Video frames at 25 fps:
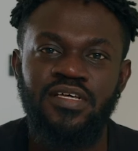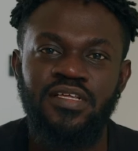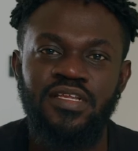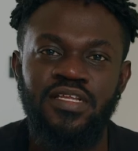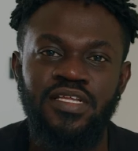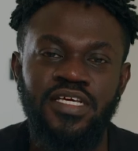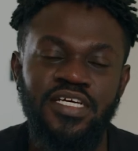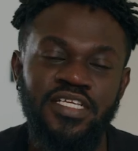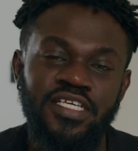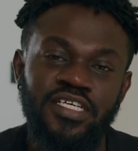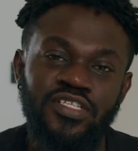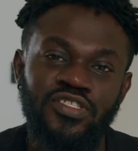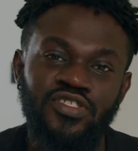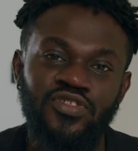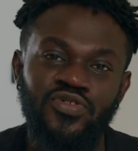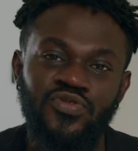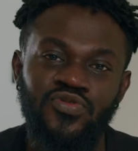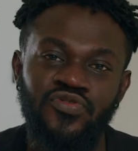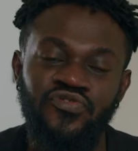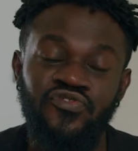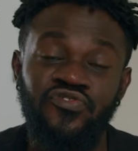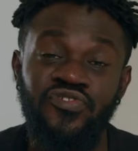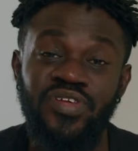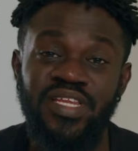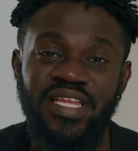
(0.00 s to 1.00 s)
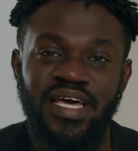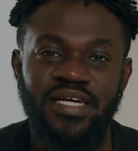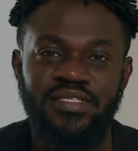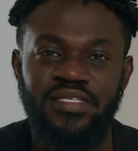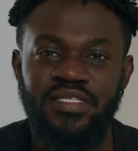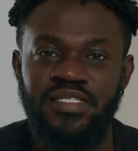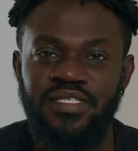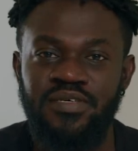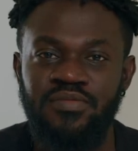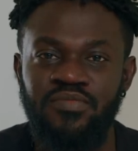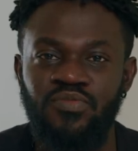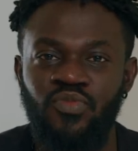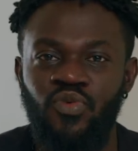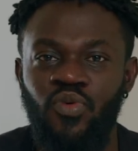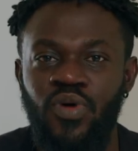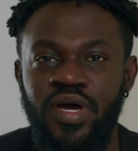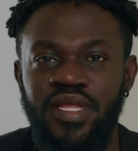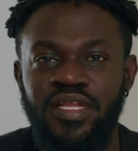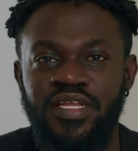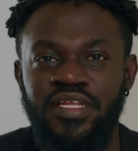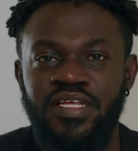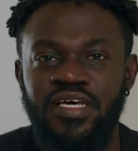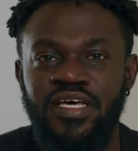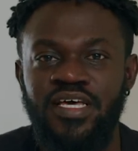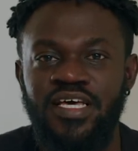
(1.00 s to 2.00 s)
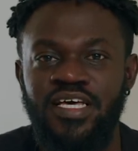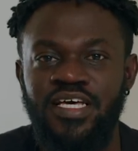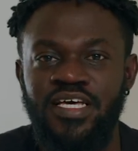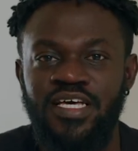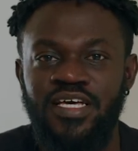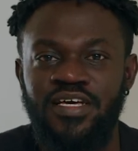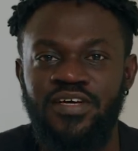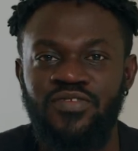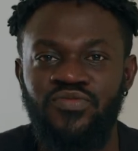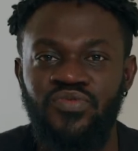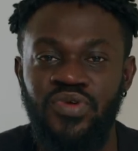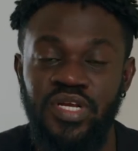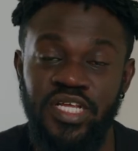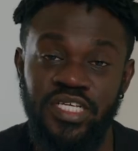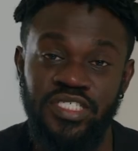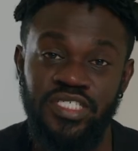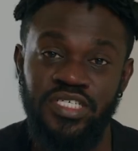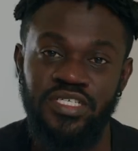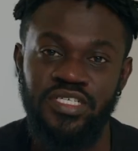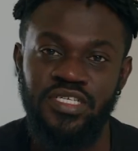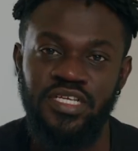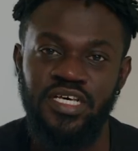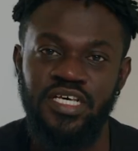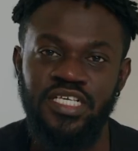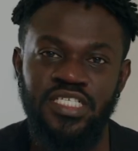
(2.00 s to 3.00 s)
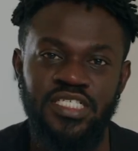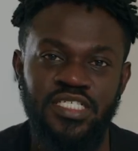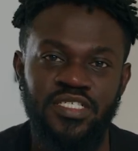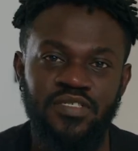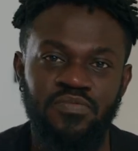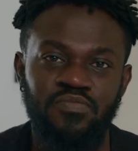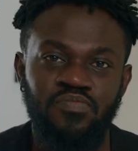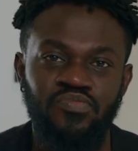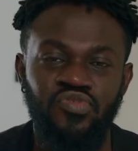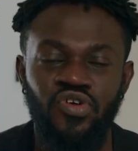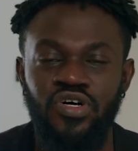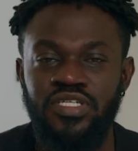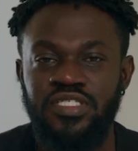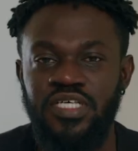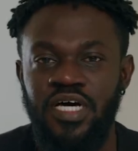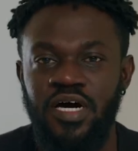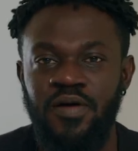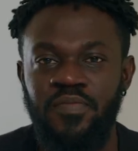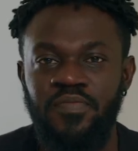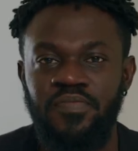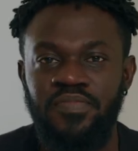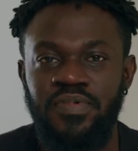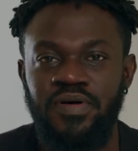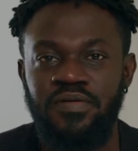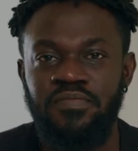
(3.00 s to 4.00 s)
leading to fanaticism when religion is brought up.